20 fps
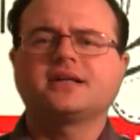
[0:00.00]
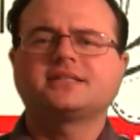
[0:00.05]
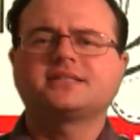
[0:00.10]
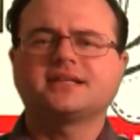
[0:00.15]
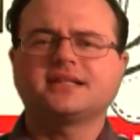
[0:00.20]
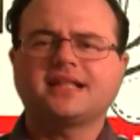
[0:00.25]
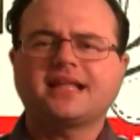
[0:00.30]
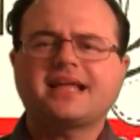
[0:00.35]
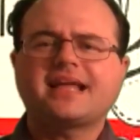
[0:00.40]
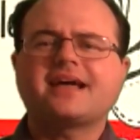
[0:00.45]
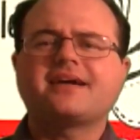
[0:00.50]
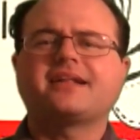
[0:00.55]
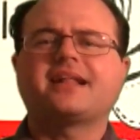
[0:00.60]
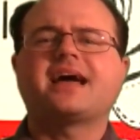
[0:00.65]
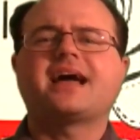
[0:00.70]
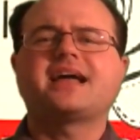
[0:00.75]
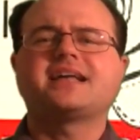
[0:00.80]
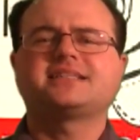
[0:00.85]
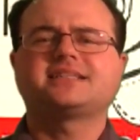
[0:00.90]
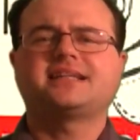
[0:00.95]
to lay out
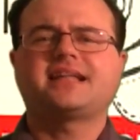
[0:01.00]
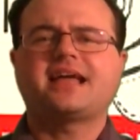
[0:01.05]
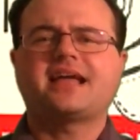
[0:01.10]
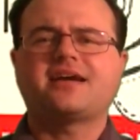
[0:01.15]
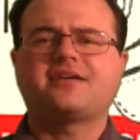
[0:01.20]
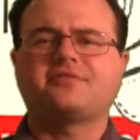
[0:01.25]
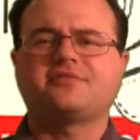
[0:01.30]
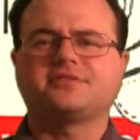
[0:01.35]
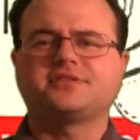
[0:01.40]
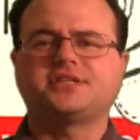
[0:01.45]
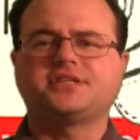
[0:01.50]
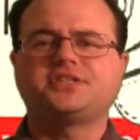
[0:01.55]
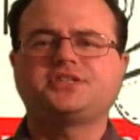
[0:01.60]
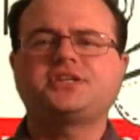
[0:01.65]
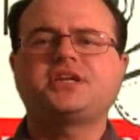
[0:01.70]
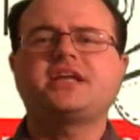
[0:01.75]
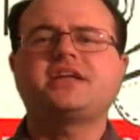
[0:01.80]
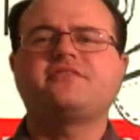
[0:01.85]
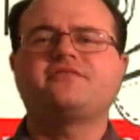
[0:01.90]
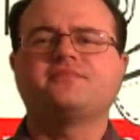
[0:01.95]
Eisenhower's
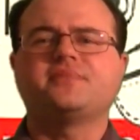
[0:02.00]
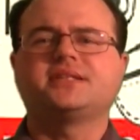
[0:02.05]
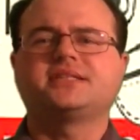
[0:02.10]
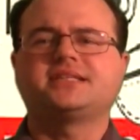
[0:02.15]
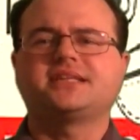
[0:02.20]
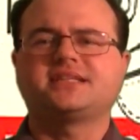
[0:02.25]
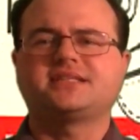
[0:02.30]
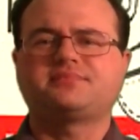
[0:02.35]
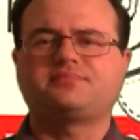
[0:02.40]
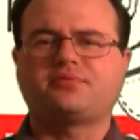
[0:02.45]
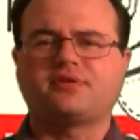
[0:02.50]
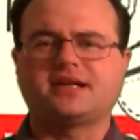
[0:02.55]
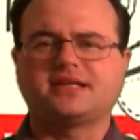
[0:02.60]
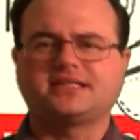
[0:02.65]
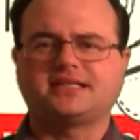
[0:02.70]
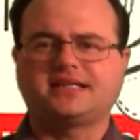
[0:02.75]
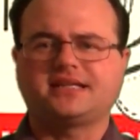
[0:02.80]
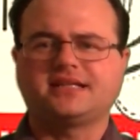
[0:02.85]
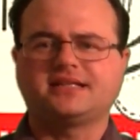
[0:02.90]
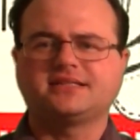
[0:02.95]
achievements as
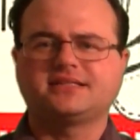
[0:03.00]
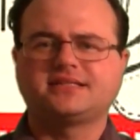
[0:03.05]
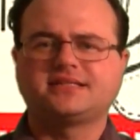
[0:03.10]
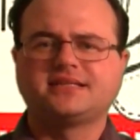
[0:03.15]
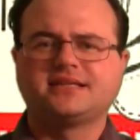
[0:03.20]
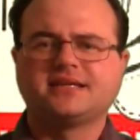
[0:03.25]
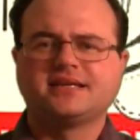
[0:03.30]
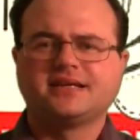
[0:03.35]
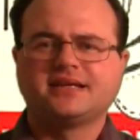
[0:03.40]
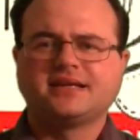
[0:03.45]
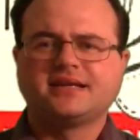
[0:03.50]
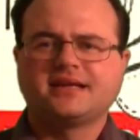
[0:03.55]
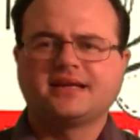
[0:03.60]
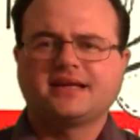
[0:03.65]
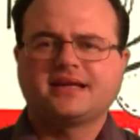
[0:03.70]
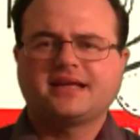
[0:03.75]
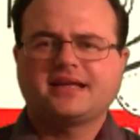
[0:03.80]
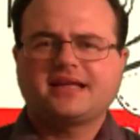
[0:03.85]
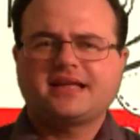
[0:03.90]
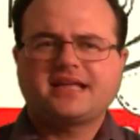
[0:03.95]
president,
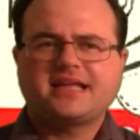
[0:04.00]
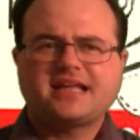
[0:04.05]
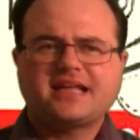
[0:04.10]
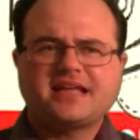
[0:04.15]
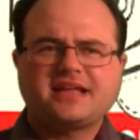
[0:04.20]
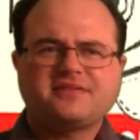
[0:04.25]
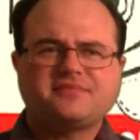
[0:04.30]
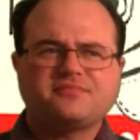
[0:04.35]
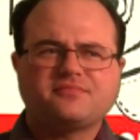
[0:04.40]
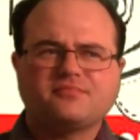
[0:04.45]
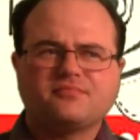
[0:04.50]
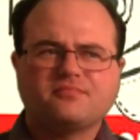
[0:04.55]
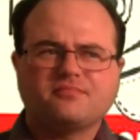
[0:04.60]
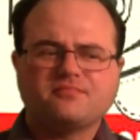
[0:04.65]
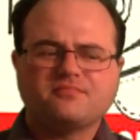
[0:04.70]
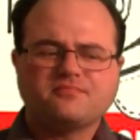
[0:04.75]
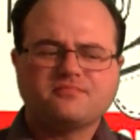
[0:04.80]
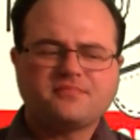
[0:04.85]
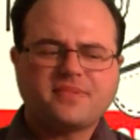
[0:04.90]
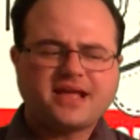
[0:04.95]
he
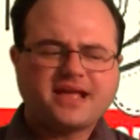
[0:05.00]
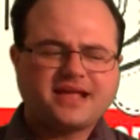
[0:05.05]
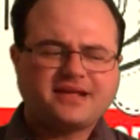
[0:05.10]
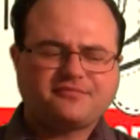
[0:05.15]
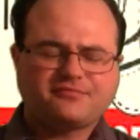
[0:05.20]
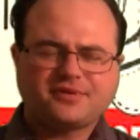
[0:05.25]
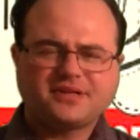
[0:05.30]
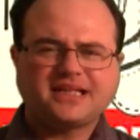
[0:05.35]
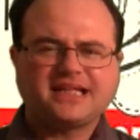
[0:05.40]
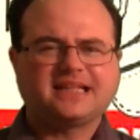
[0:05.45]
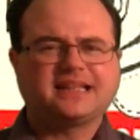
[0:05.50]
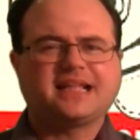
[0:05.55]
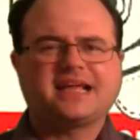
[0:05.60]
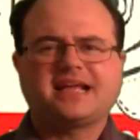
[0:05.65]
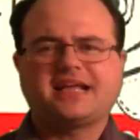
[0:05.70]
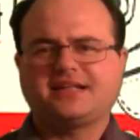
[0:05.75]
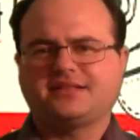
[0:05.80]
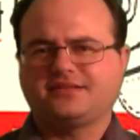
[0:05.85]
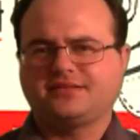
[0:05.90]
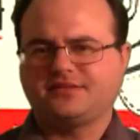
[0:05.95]
really
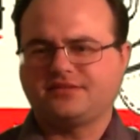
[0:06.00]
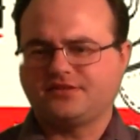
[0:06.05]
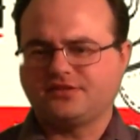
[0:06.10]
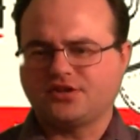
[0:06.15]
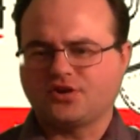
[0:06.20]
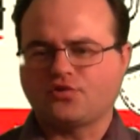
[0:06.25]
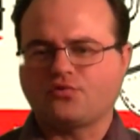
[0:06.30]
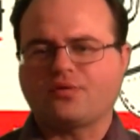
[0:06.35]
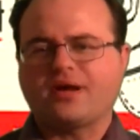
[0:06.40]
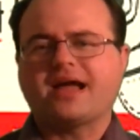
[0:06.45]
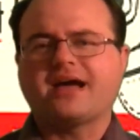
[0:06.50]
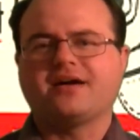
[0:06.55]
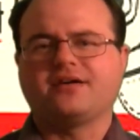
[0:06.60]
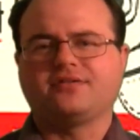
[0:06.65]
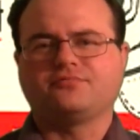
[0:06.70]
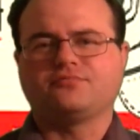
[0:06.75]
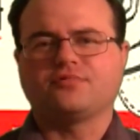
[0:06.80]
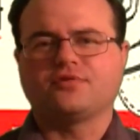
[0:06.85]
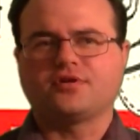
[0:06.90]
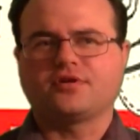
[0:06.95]
laid the
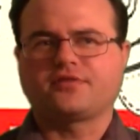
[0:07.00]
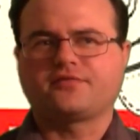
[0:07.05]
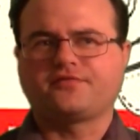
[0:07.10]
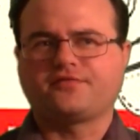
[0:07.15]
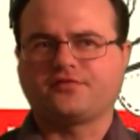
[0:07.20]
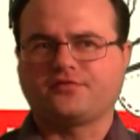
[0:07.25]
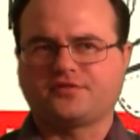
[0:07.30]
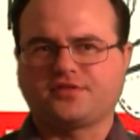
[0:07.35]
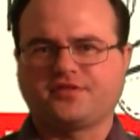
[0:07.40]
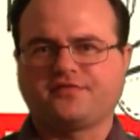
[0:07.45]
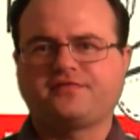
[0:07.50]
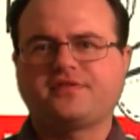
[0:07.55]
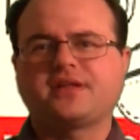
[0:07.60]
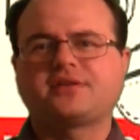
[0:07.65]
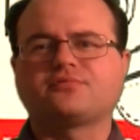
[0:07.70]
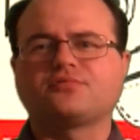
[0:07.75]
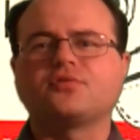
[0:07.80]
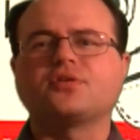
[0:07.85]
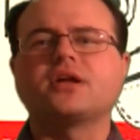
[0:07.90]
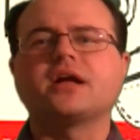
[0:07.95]
groundwork for the
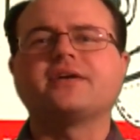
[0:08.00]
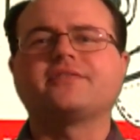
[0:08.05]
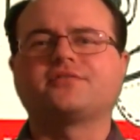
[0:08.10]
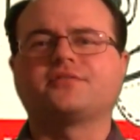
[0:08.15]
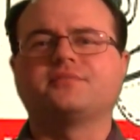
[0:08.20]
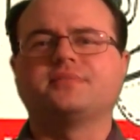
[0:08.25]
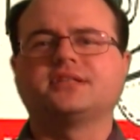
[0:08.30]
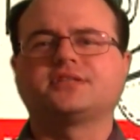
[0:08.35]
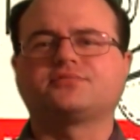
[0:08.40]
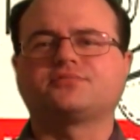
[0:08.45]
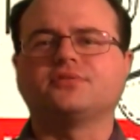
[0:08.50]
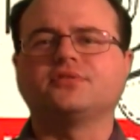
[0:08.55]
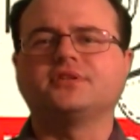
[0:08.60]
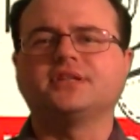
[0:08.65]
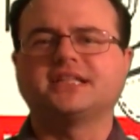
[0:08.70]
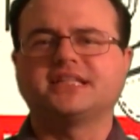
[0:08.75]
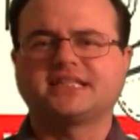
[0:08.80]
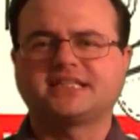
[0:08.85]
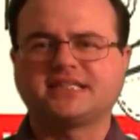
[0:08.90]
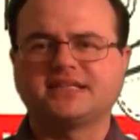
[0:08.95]
federal government's role
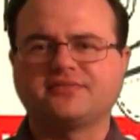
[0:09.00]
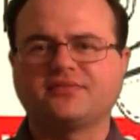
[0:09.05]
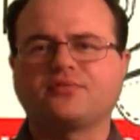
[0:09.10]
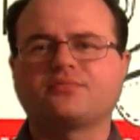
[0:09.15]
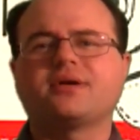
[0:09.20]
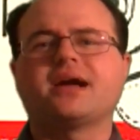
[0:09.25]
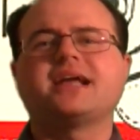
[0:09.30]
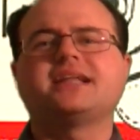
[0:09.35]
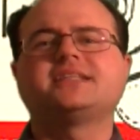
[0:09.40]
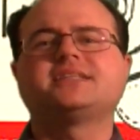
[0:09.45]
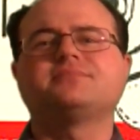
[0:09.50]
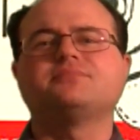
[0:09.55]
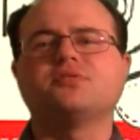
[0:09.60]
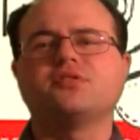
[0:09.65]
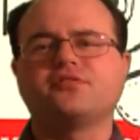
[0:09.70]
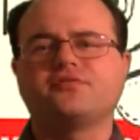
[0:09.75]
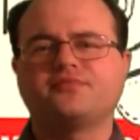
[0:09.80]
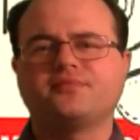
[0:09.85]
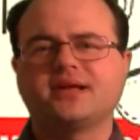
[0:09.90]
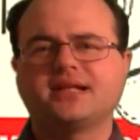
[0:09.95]
in the civil rights
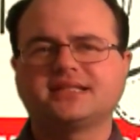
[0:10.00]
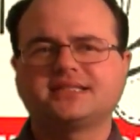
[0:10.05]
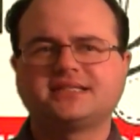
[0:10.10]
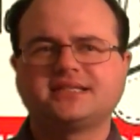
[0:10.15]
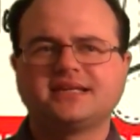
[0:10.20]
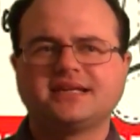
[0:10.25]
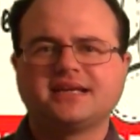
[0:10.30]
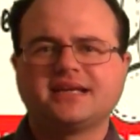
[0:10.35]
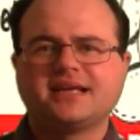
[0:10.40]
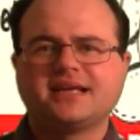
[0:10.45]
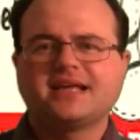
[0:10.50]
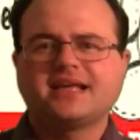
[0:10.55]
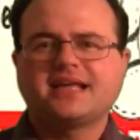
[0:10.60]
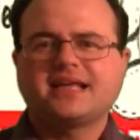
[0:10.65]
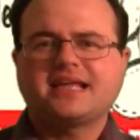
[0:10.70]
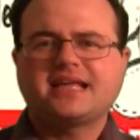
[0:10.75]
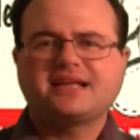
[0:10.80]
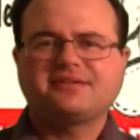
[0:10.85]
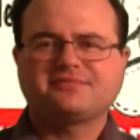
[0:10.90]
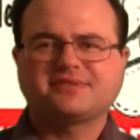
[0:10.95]
movement.
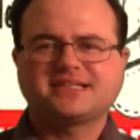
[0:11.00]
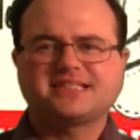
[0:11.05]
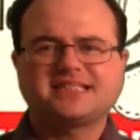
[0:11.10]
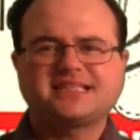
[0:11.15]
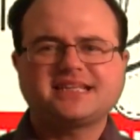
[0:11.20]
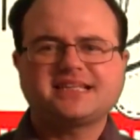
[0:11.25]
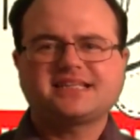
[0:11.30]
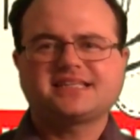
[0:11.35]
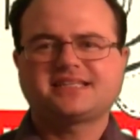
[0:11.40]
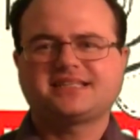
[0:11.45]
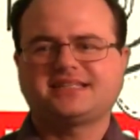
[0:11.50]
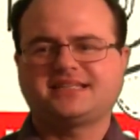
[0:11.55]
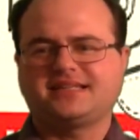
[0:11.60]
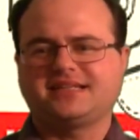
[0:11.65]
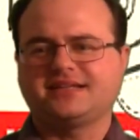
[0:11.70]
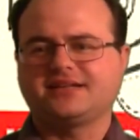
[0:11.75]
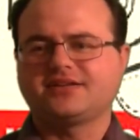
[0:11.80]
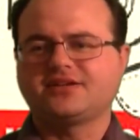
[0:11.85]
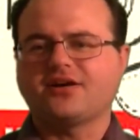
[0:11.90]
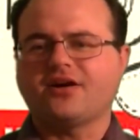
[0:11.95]
He
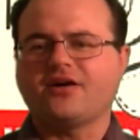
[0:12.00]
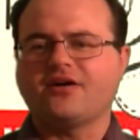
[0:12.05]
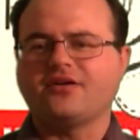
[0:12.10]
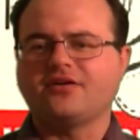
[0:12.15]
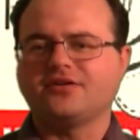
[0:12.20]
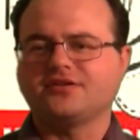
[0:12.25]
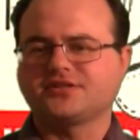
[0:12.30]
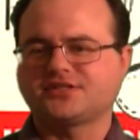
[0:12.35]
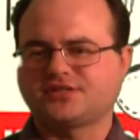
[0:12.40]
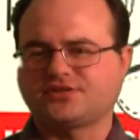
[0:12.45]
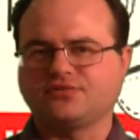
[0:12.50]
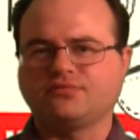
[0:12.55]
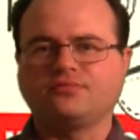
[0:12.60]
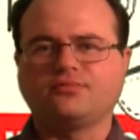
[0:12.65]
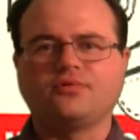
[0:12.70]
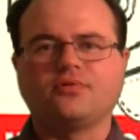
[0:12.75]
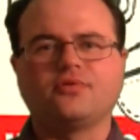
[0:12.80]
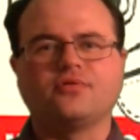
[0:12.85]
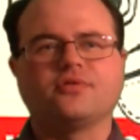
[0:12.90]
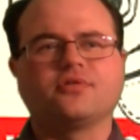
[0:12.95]
resisted calls to
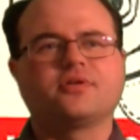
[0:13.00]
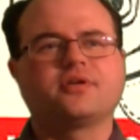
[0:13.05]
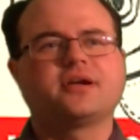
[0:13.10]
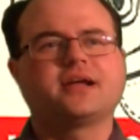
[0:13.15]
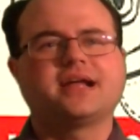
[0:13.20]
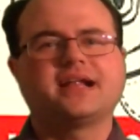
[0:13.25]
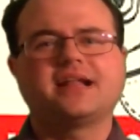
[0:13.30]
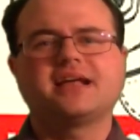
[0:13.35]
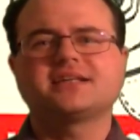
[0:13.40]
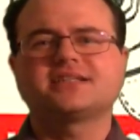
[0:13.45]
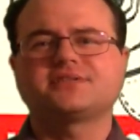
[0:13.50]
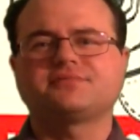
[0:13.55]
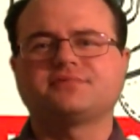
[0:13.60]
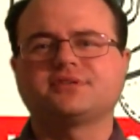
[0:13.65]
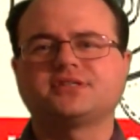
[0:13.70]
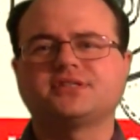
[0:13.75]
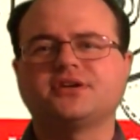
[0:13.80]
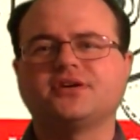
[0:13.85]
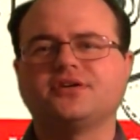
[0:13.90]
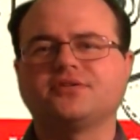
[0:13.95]
war, and as a
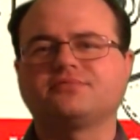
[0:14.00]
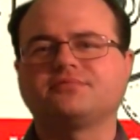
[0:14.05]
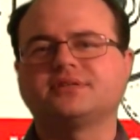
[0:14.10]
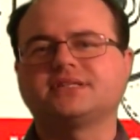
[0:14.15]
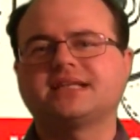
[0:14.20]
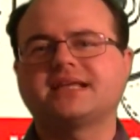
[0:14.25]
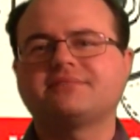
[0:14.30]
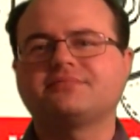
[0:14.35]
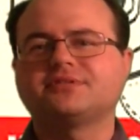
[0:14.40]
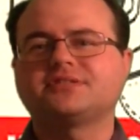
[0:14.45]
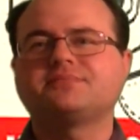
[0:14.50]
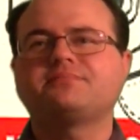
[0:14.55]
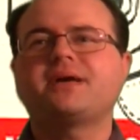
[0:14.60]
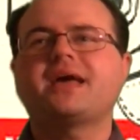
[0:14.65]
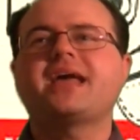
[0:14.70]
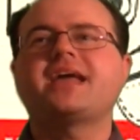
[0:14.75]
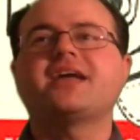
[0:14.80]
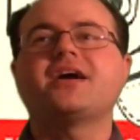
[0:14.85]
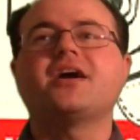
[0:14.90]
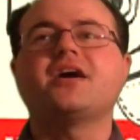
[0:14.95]
result was able to
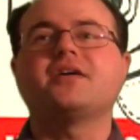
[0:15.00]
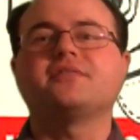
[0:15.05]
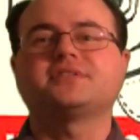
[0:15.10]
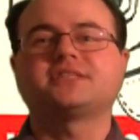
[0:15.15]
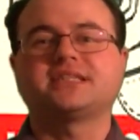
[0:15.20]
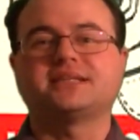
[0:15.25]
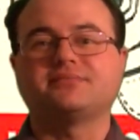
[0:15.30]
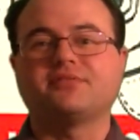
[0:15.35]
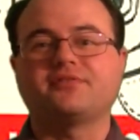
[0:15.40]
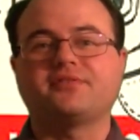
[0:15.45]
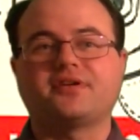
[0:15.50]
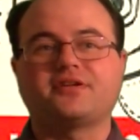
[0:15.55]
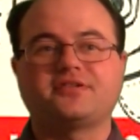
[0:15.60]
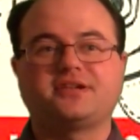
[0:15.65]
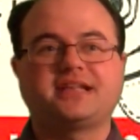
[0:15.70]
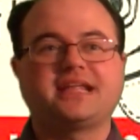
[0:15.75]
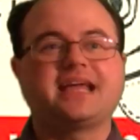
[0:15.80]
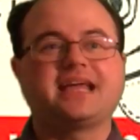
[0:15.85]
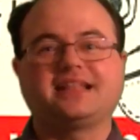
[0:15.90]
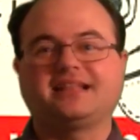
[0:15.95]
pay off some of our
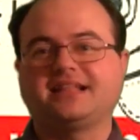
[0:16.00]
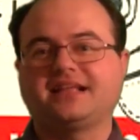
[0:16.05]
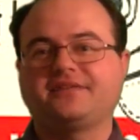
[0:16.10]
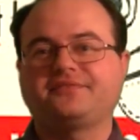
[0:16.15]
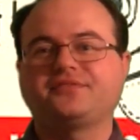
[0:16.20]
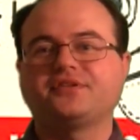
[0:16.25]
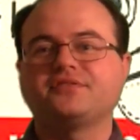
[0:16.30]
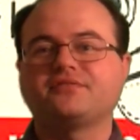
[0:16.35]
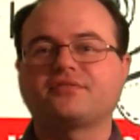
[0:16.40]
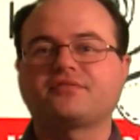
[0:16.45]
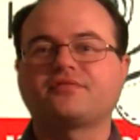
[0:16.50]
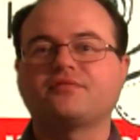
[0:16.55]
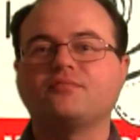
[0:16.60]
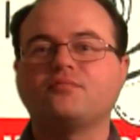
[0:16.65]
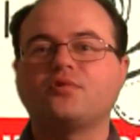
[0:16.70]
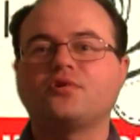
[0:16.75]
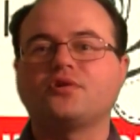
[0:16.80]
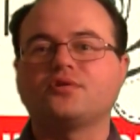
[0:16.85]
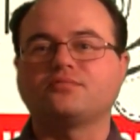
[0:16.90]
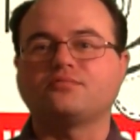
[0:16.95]
debt left over from
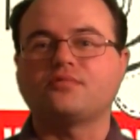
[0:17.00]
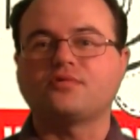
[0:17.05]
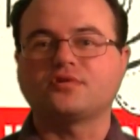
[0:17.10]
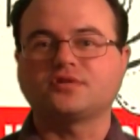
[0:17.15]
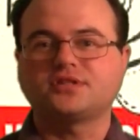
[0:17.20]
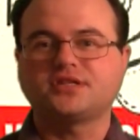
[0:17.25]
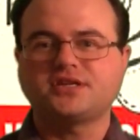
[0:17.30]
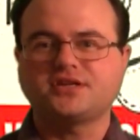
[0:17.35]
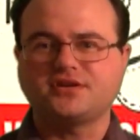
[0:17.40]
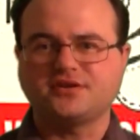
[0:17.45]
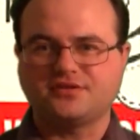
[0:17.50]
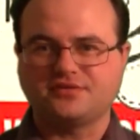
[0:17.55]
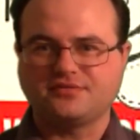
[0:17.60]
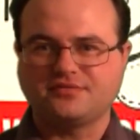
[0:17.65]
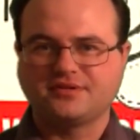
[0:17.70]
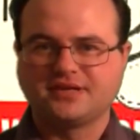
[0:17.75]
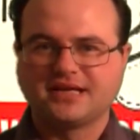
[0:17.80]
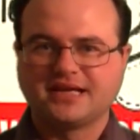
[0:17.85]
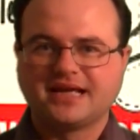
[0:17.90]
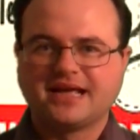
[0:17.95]
World War II.